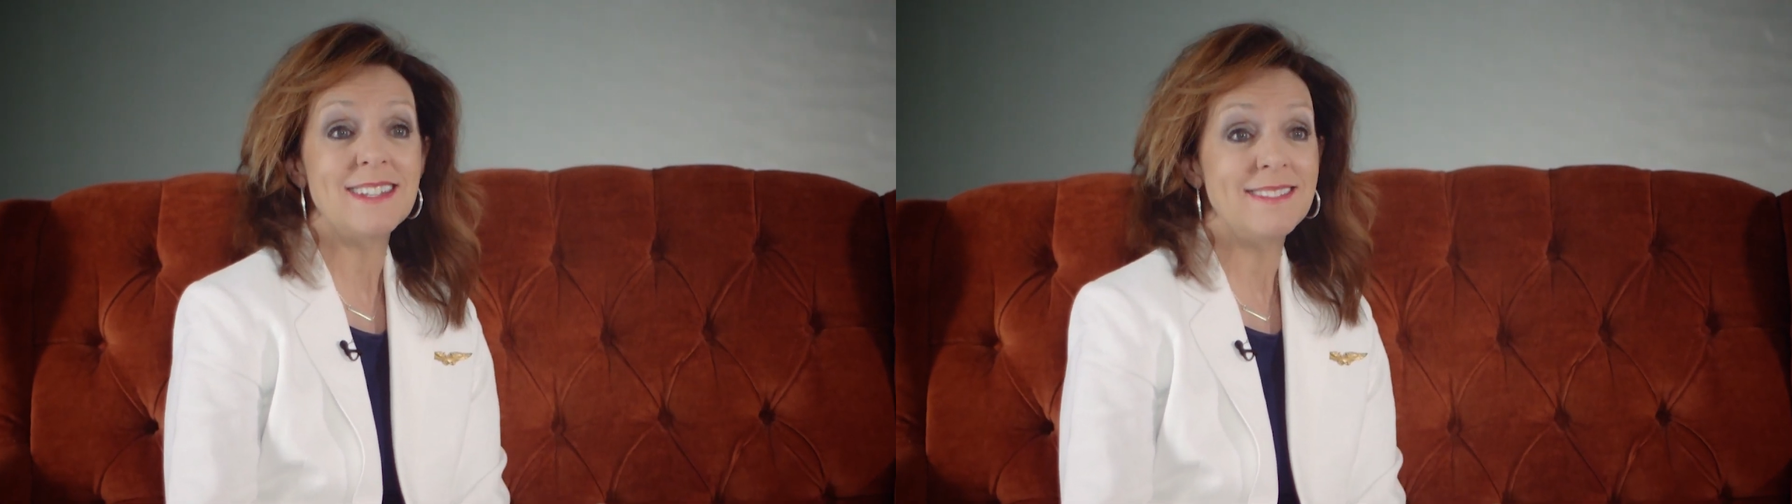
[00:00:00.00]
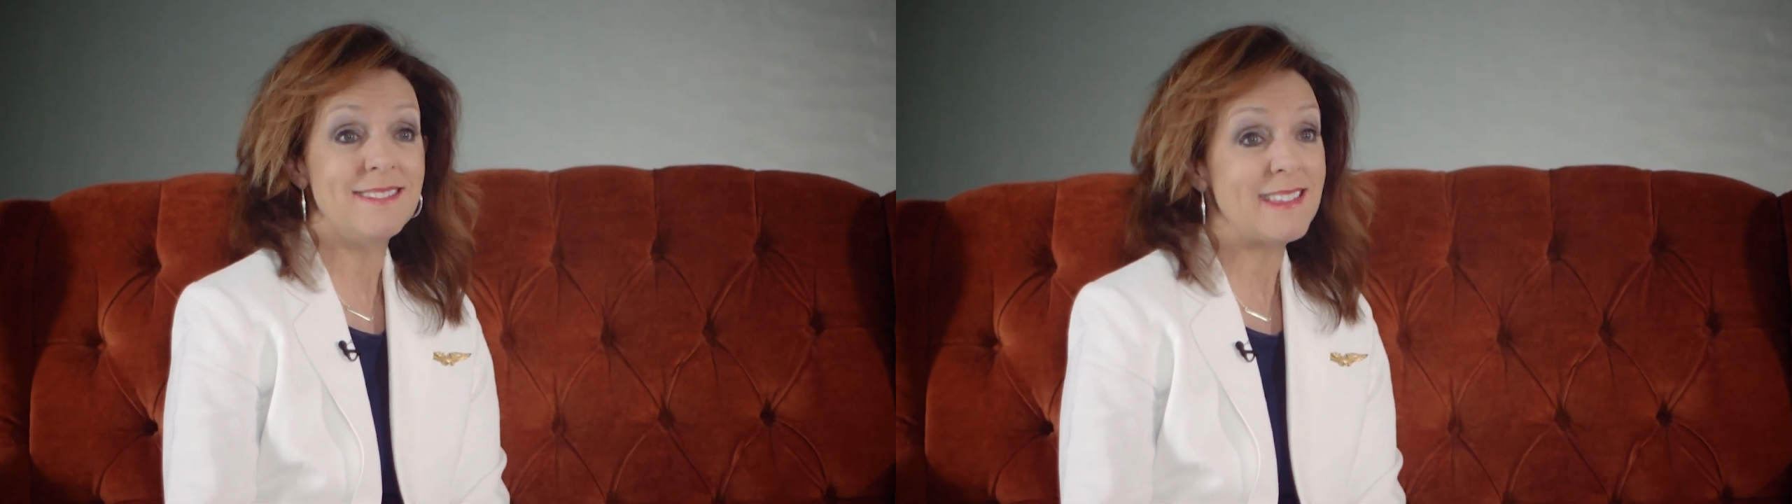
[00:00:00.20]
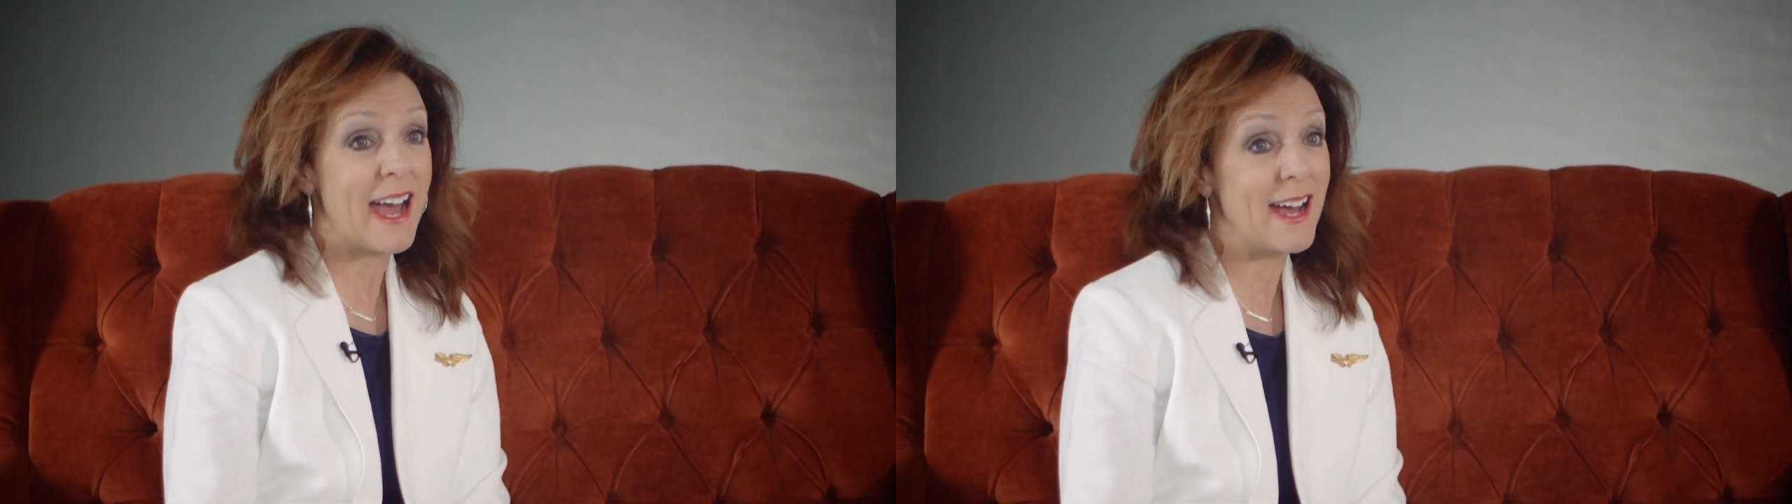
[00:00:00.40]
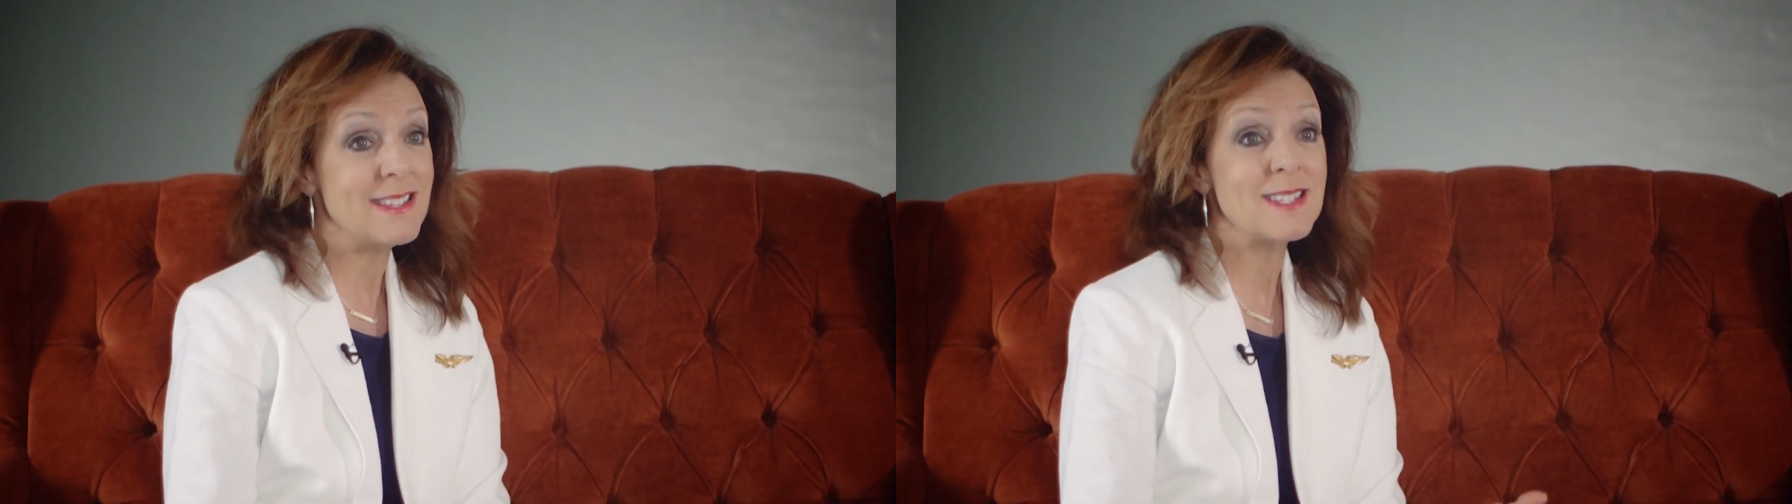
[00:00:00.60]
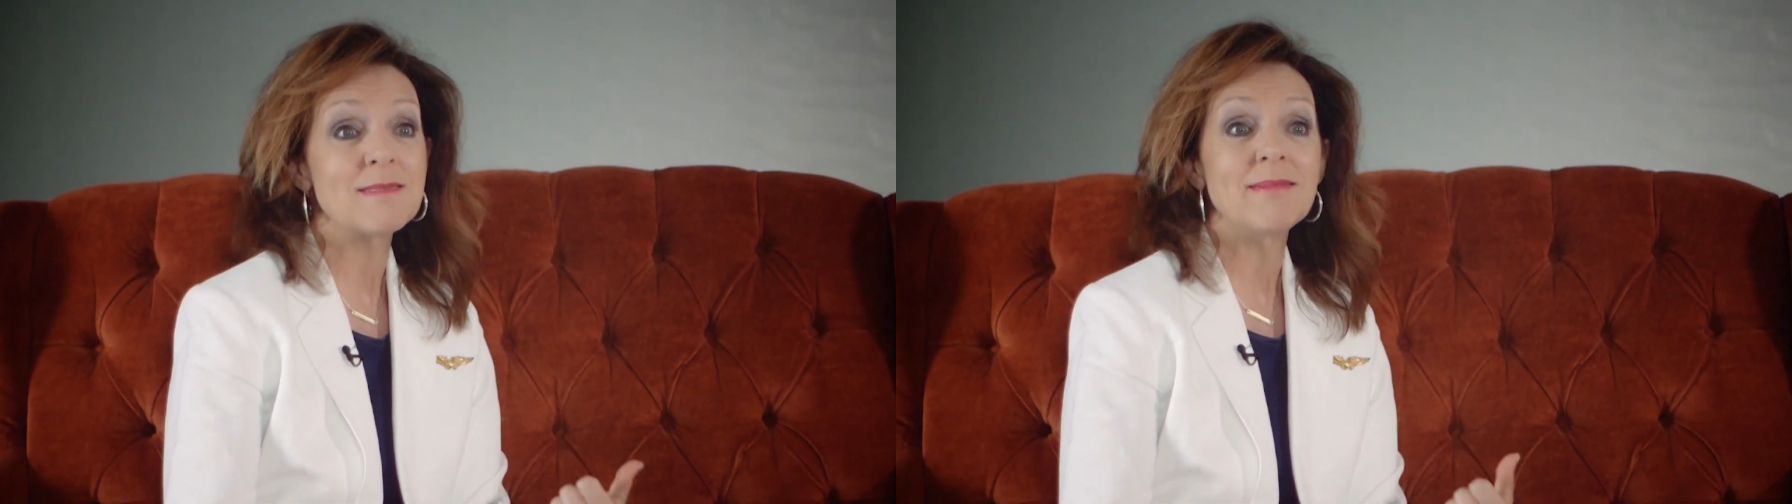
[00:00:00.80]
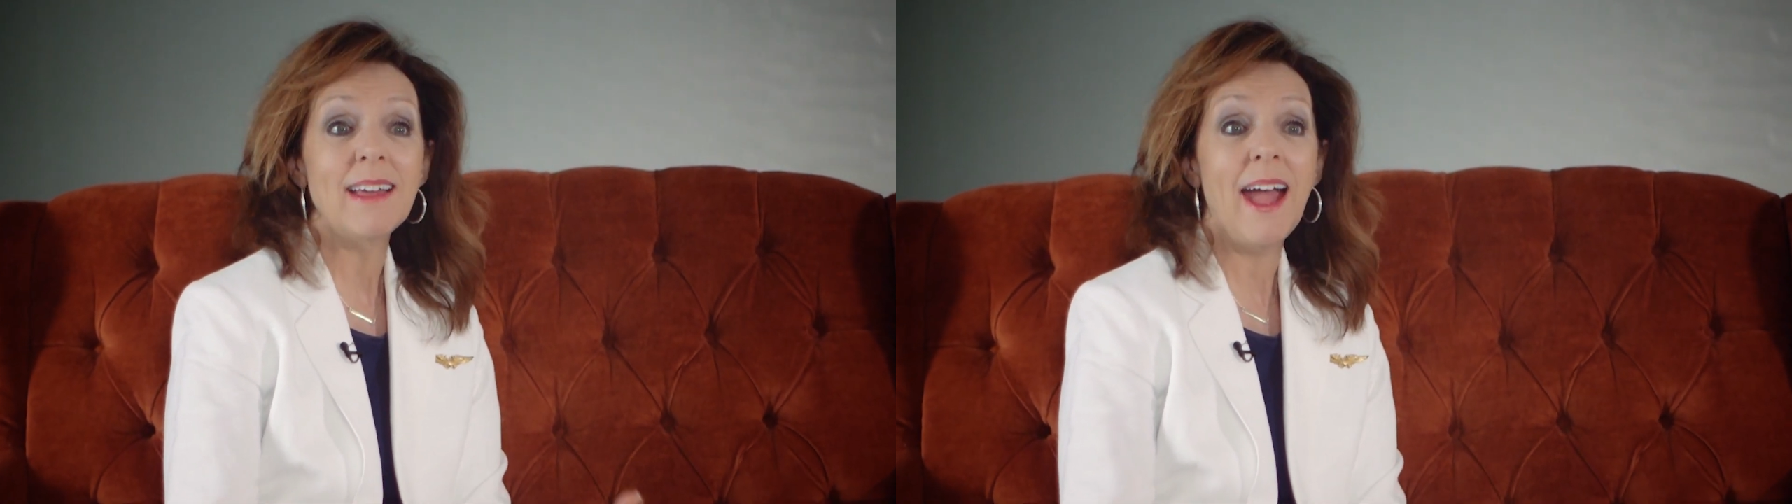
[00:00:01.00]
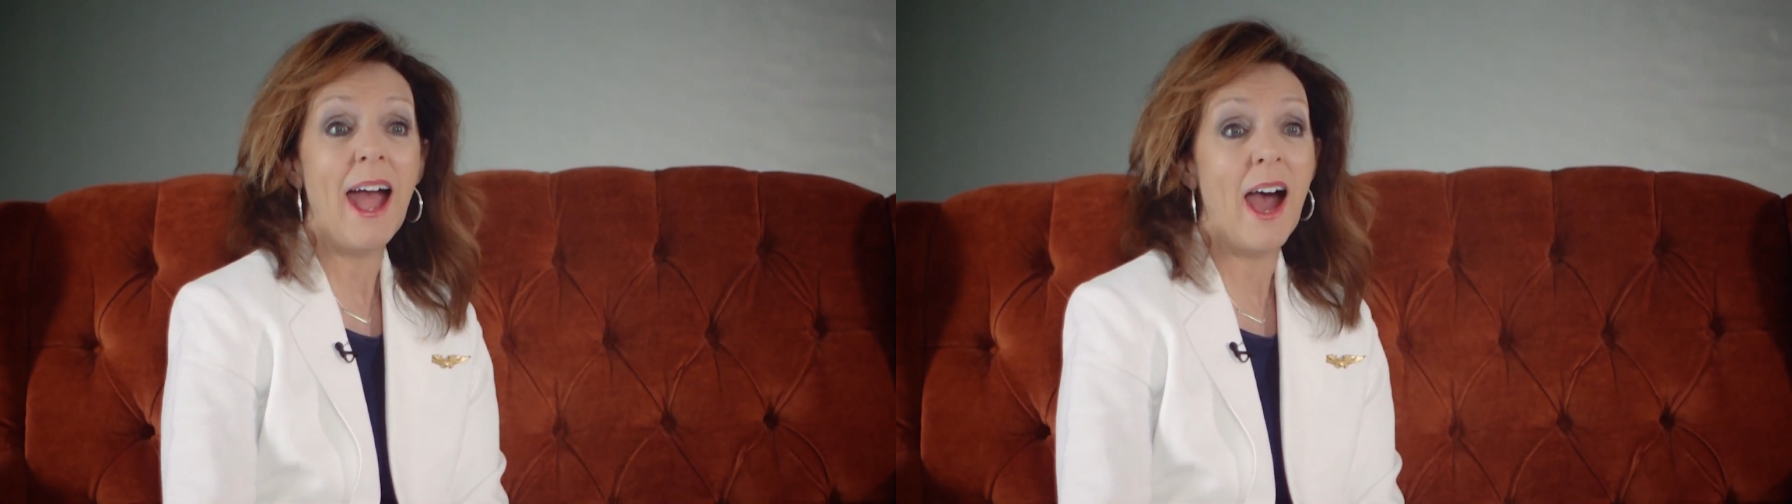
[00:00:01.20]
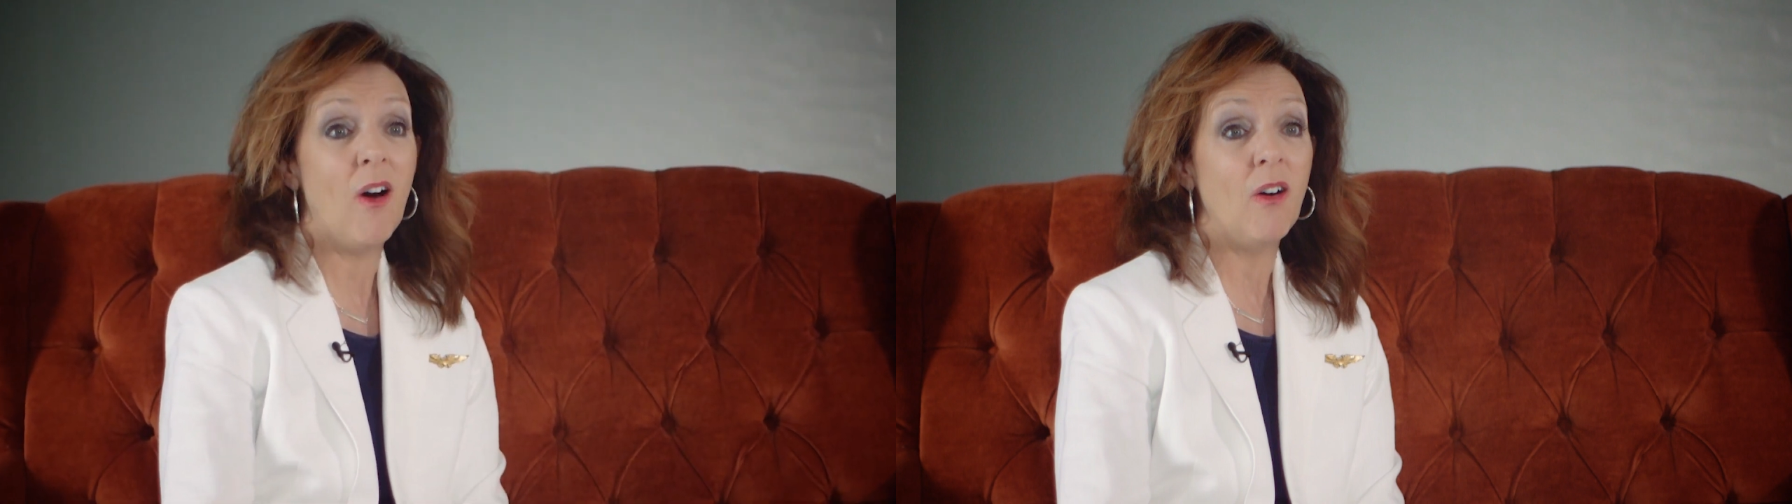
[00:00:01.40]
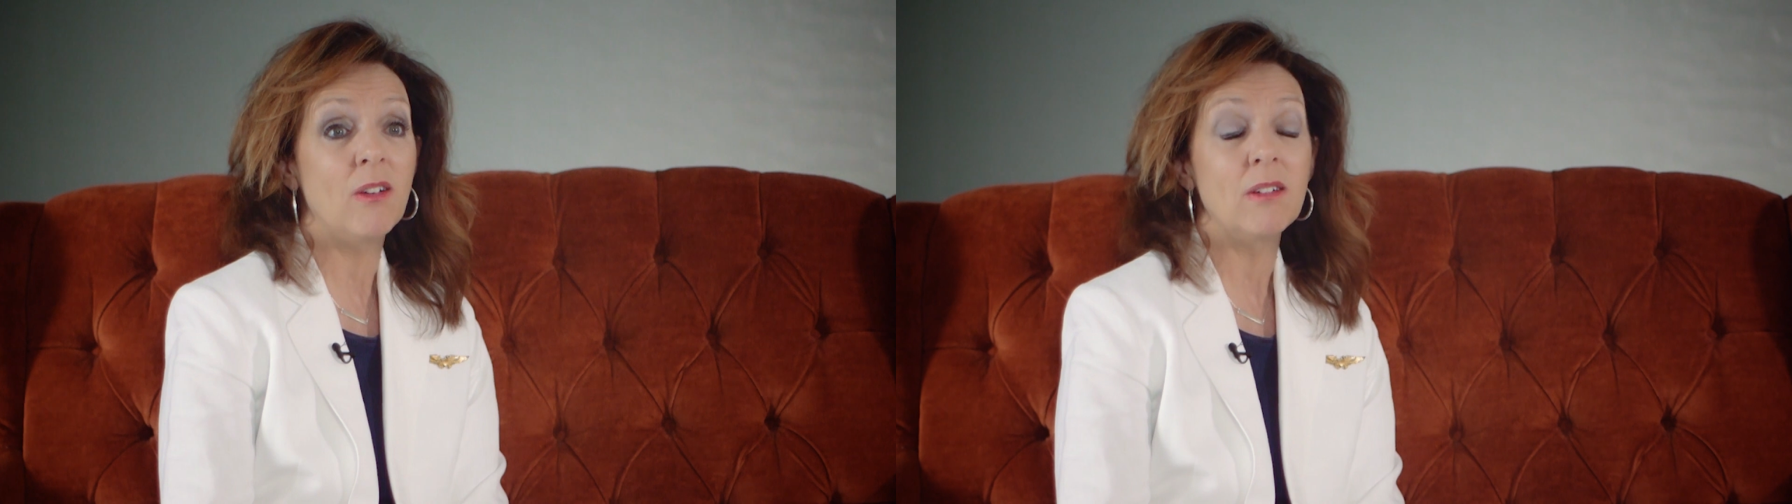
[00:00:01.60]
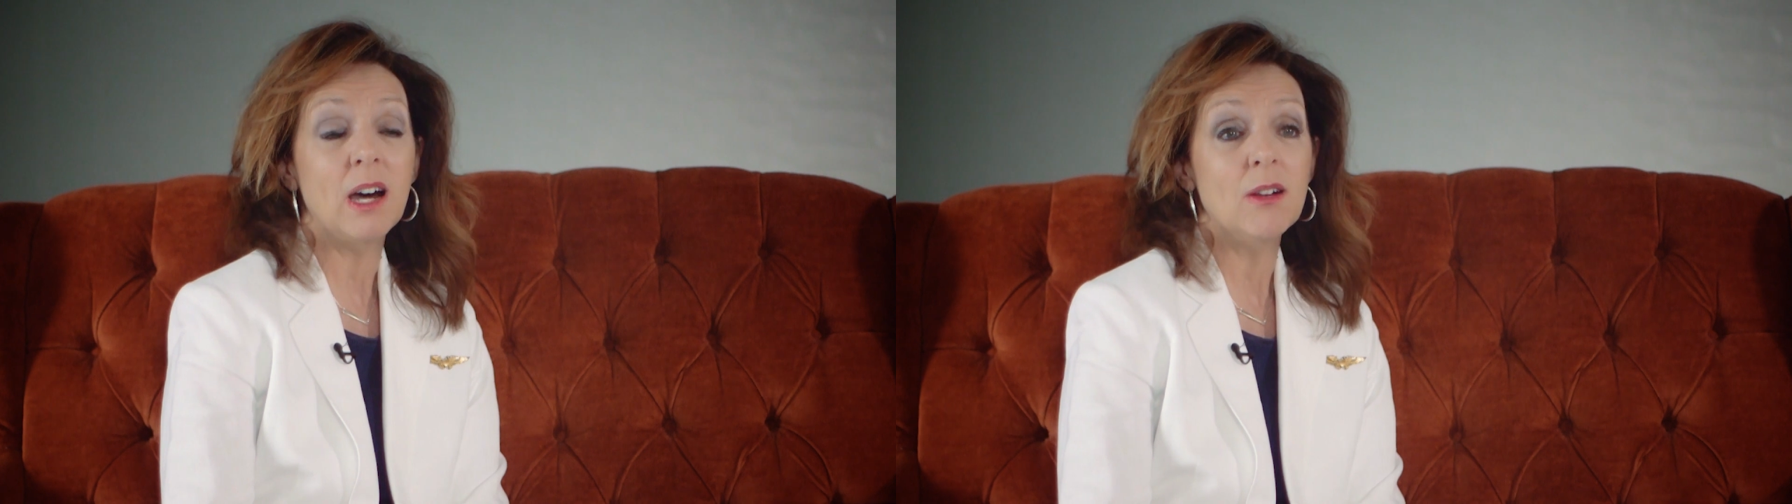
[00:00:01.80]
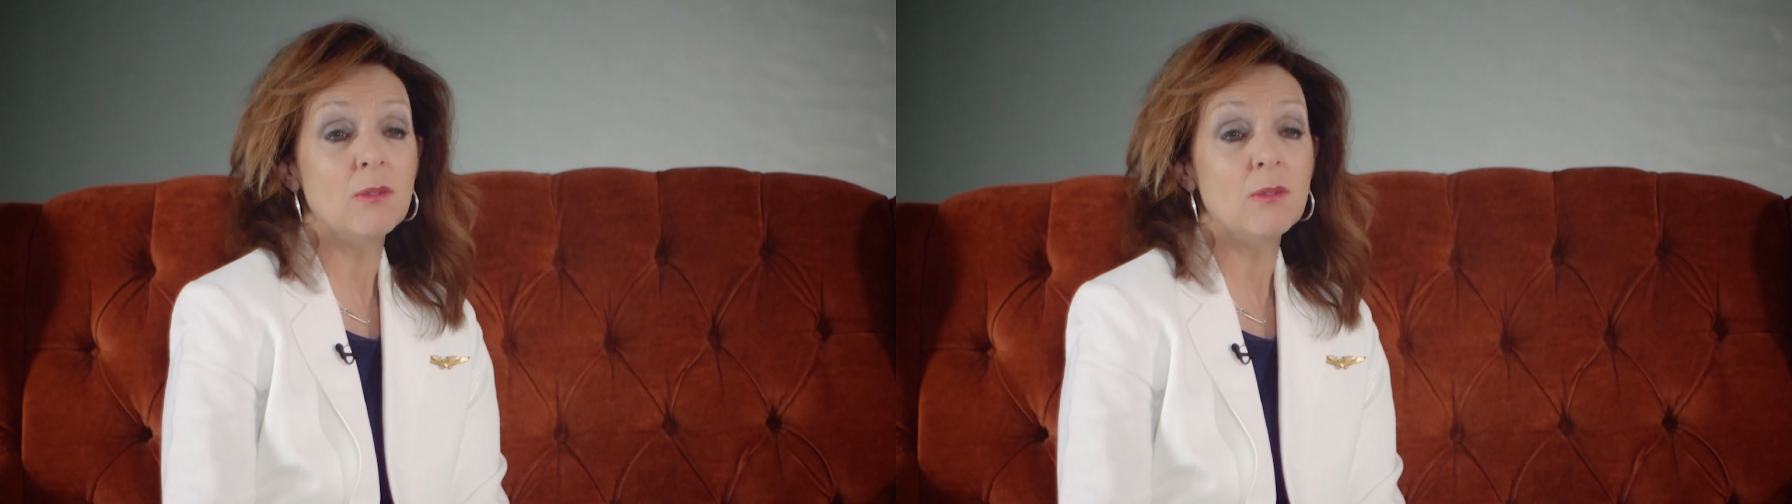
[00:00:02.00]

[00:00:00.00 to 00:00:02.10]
and that's how